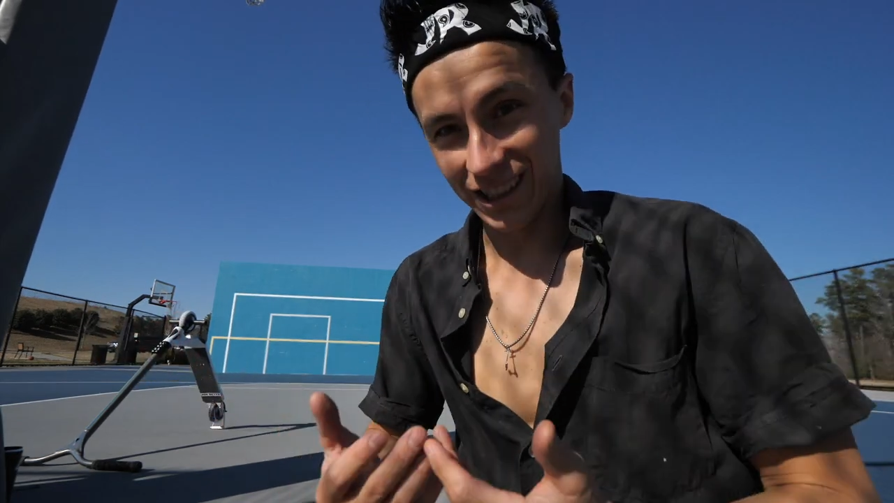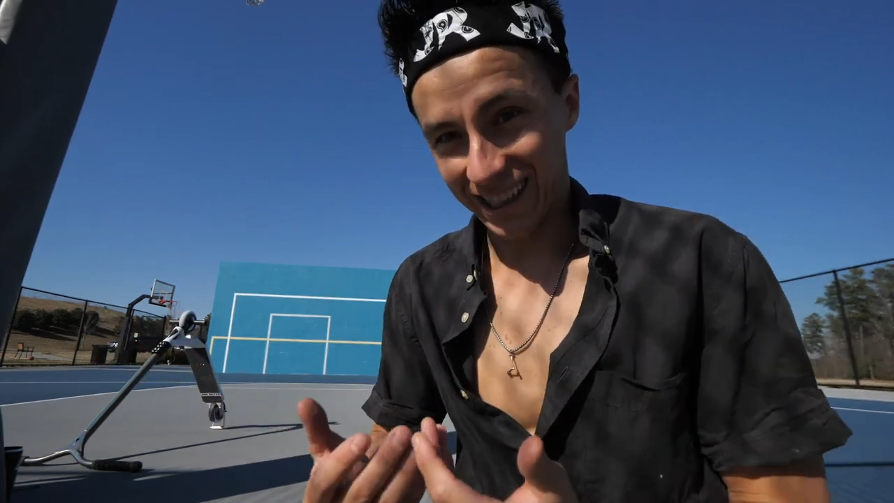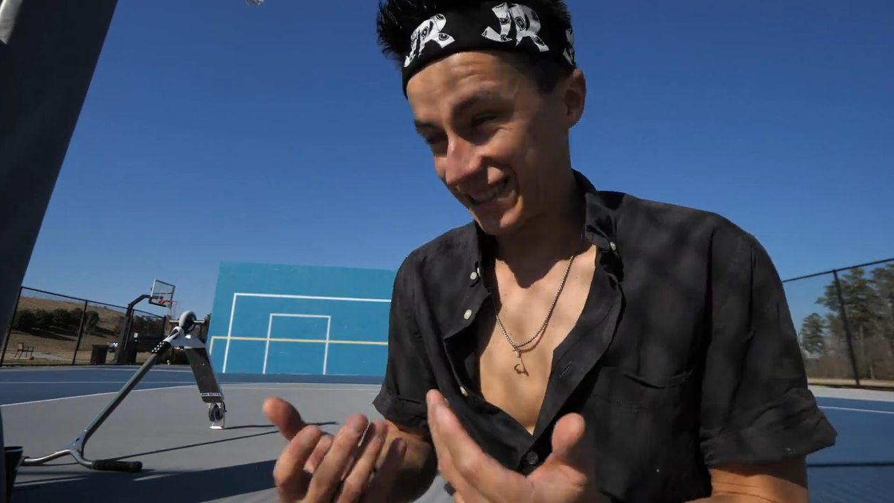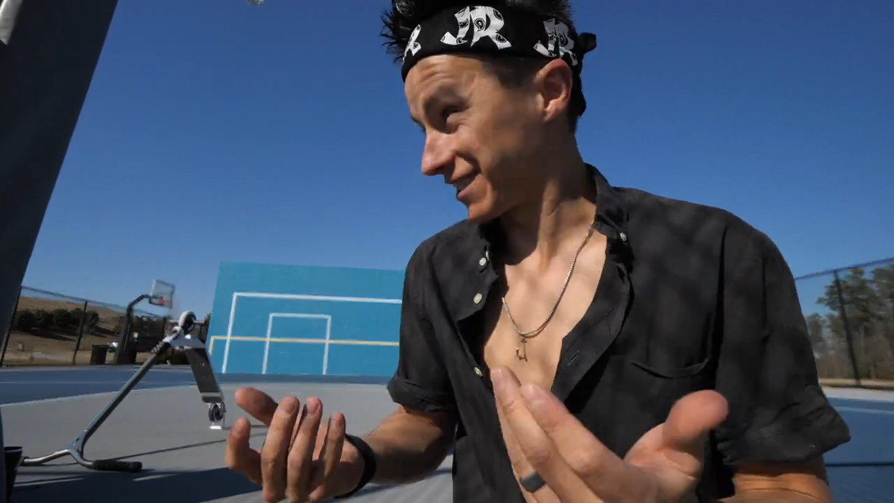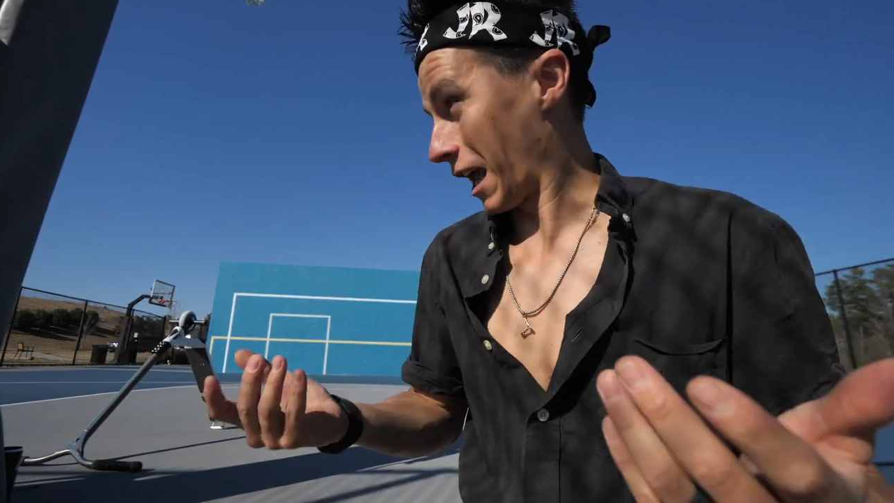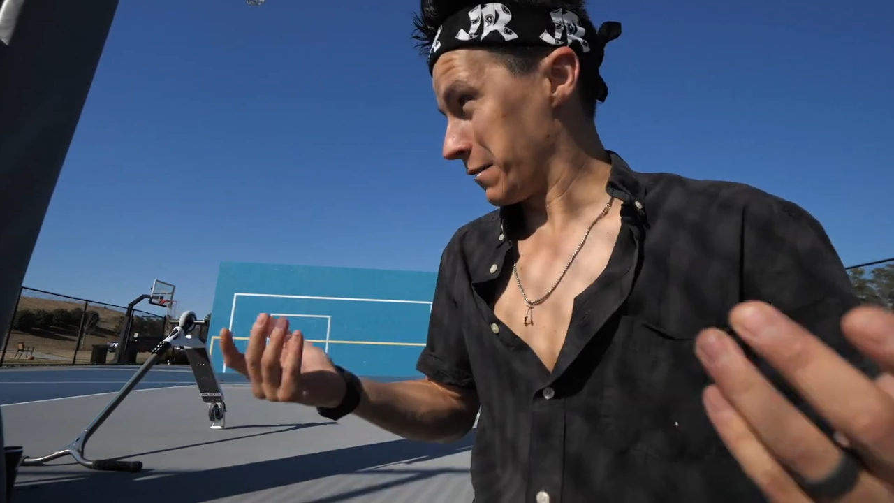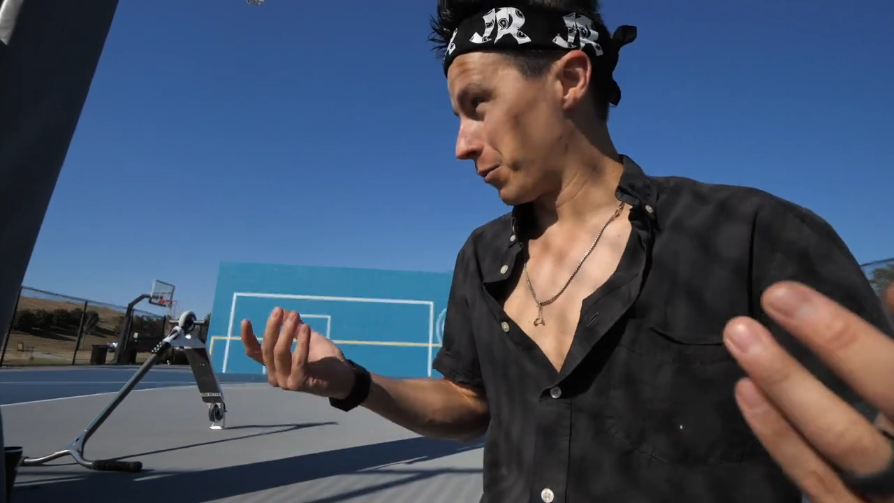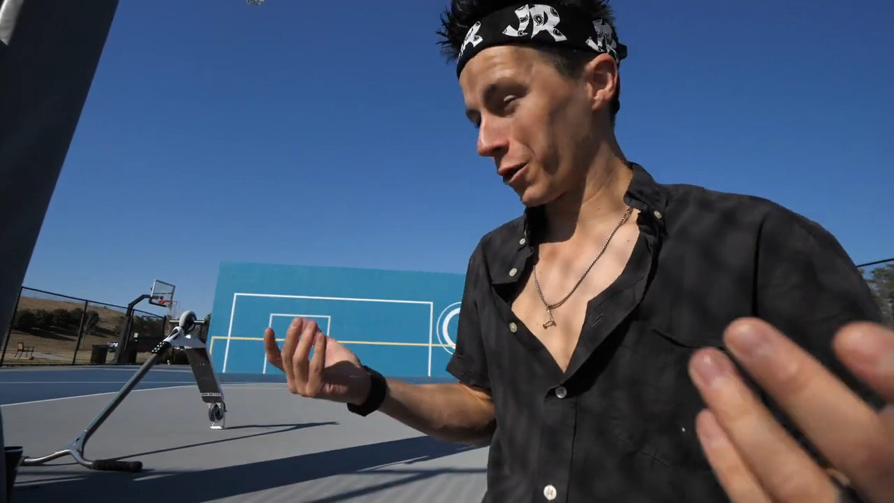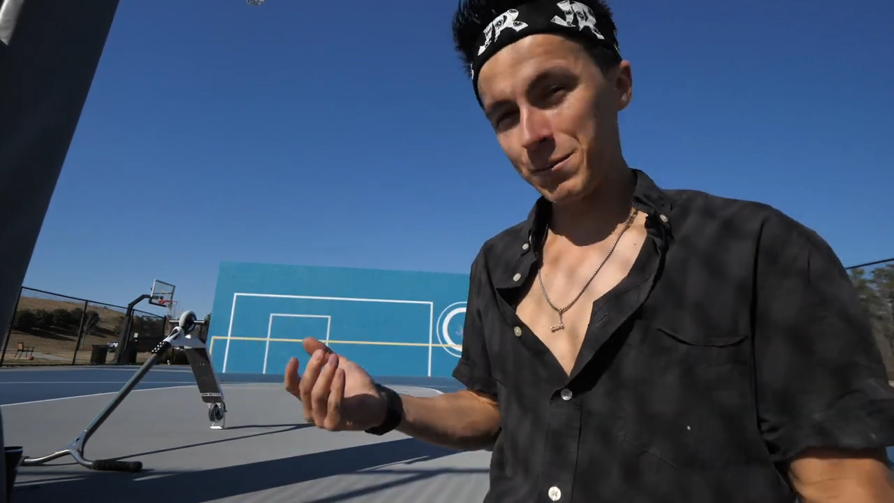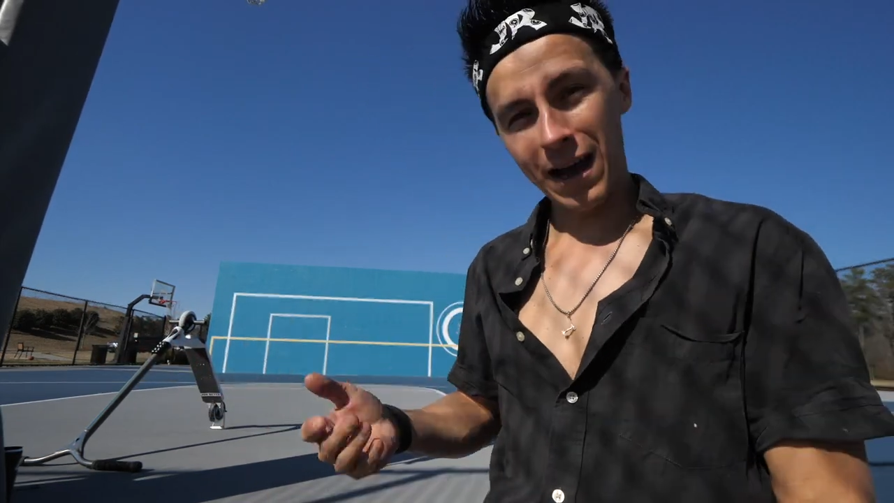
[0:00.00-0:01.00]
like a
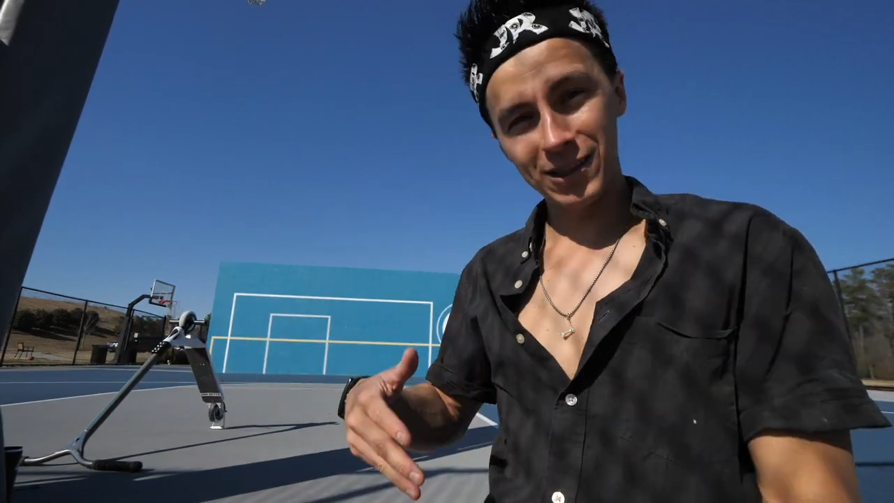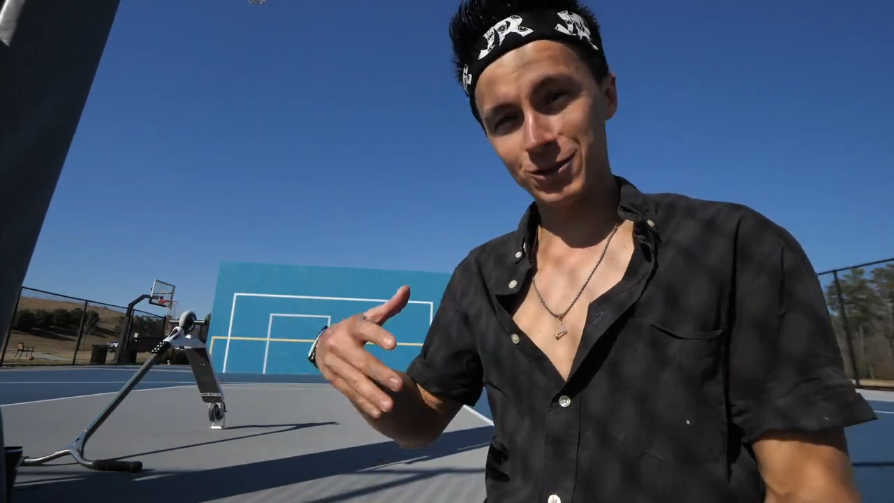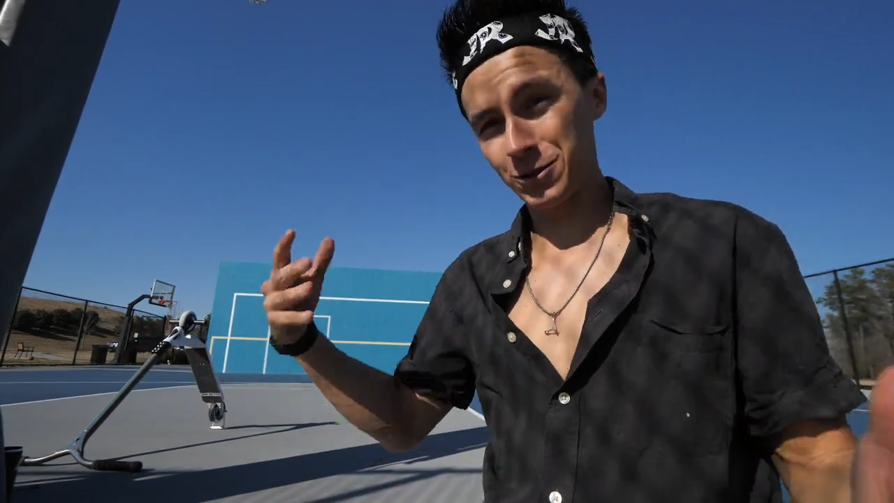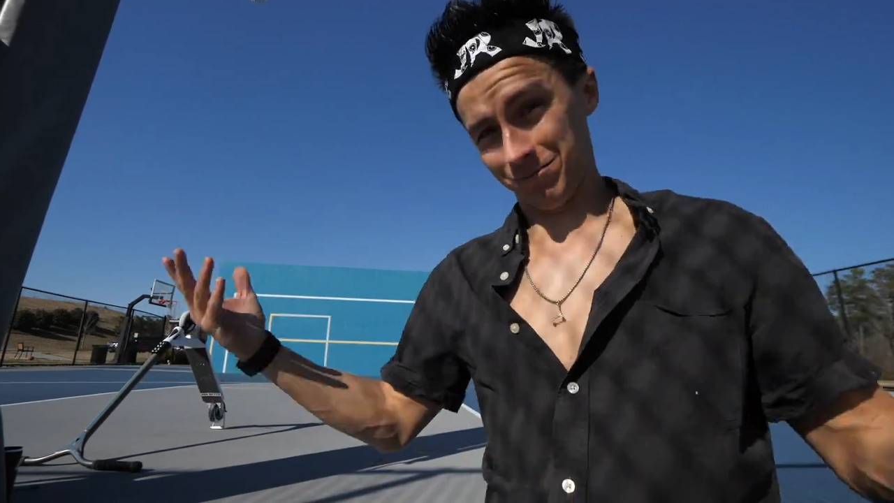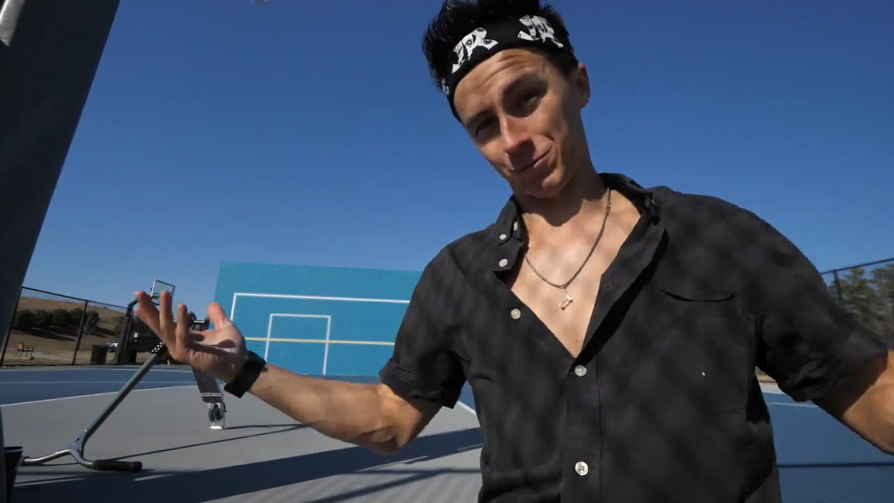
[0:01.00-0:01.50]
skateboard manual,